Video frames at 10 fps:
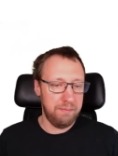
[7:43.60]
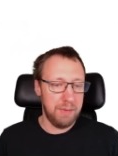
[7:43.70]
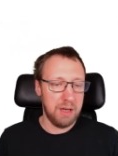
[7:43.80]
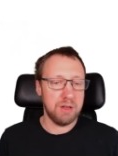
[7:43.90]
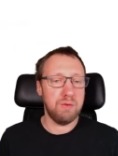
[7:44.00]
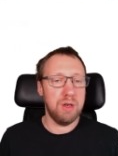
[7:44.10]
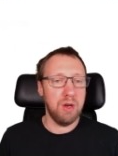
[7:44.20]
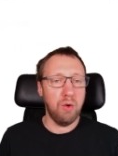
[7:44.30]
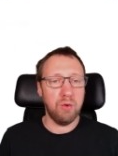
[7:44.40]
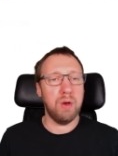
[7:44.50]
Because we
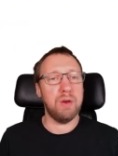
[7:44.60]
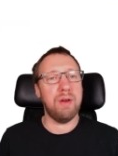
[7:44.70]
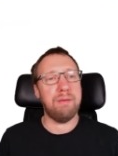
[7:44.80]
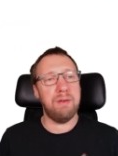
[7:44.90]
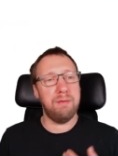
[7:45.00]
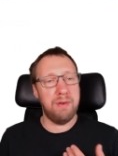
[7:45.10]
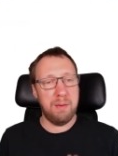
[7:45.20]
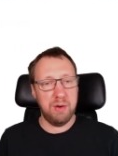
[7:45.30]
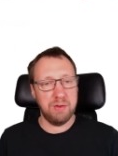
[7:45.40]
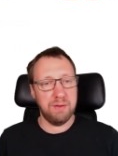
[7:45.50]
don't want to have
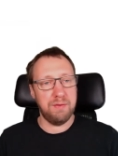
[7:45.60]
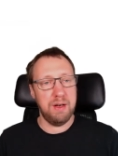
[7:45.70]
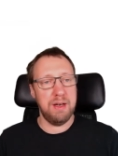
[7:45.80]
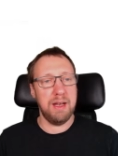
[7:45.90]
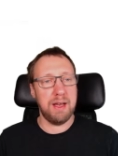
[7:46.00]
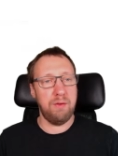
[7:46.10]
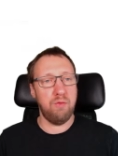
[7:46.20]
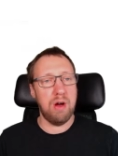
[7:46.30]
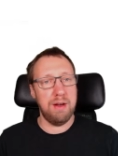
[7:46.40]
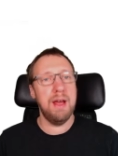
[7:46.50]
variable nodes of degree
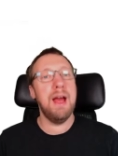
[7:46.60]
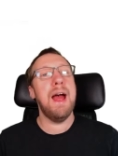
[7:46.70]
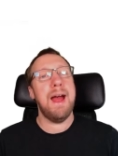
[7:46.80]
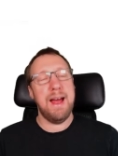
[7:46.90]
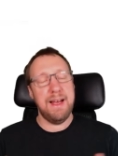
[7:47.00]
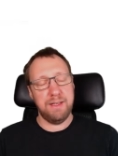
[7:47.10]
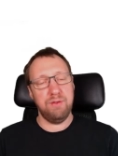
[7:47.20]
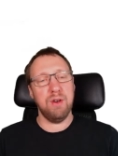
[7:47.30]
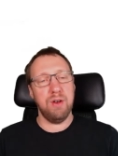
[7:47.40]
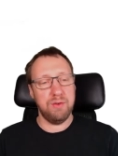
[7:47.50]
1, as you're
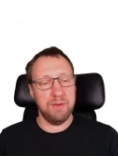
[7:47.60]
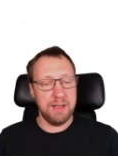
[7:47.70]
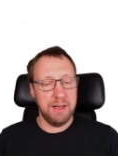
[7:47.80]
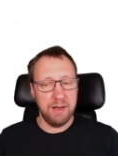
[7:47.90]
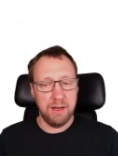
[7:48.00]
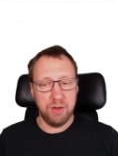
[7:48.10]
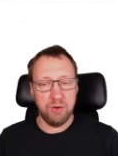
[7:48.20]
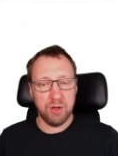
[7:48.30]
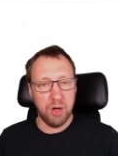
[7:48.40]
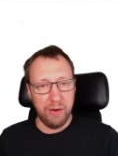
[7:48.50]
going to see in the
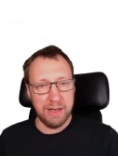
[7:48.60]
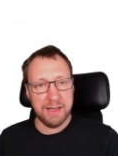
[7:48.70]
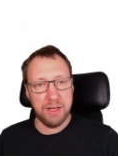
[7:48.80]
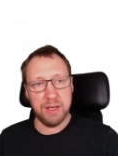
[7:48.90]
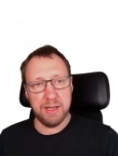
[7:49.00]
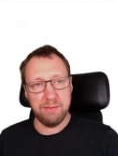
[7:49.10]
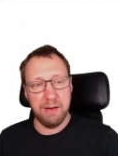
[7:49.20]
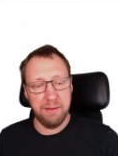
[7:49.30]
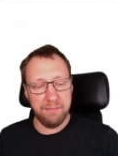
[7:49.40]
tutorial session as well.